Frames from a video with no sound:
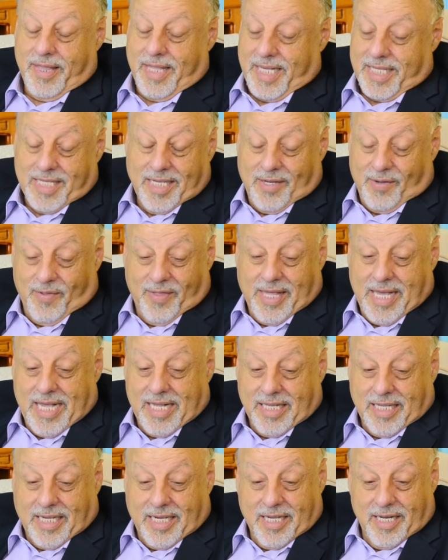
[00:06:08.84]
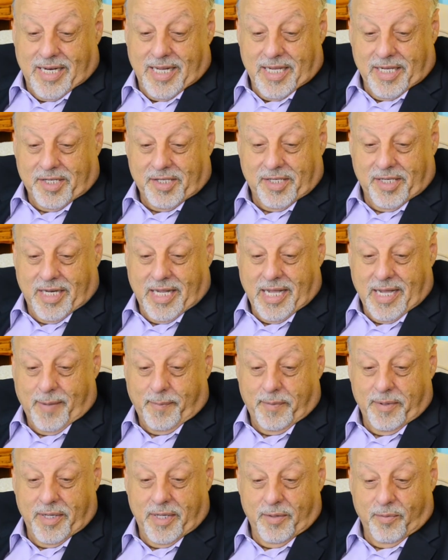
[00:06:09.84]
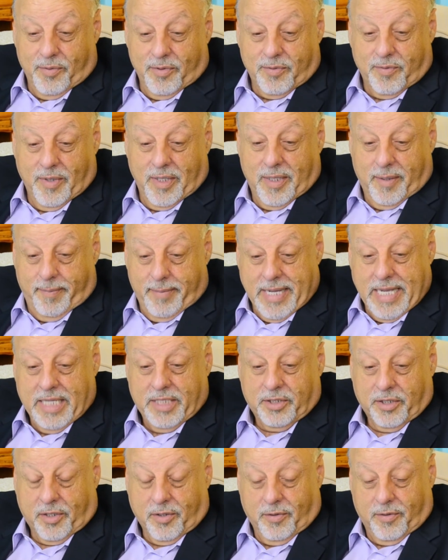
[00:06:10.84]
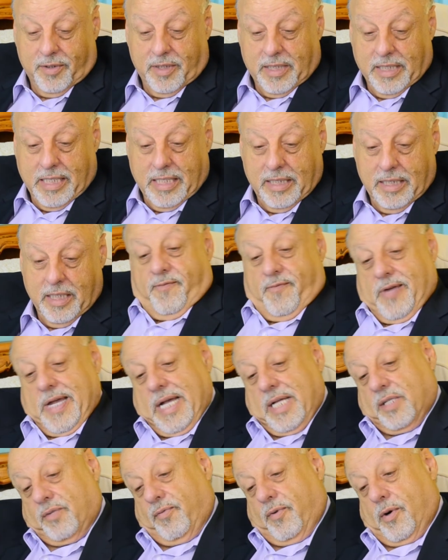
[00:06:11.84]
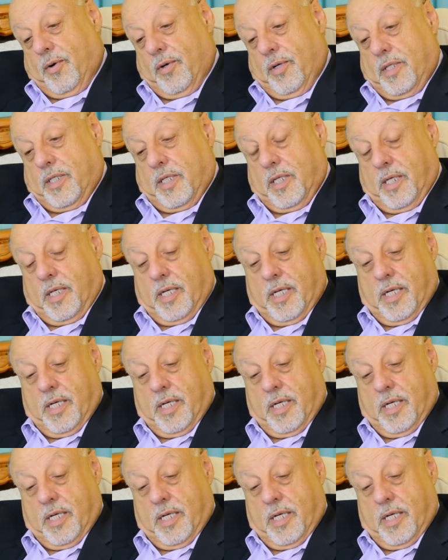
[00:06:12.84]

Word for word: That's how that connection happened. It was really magical. And then fast forward to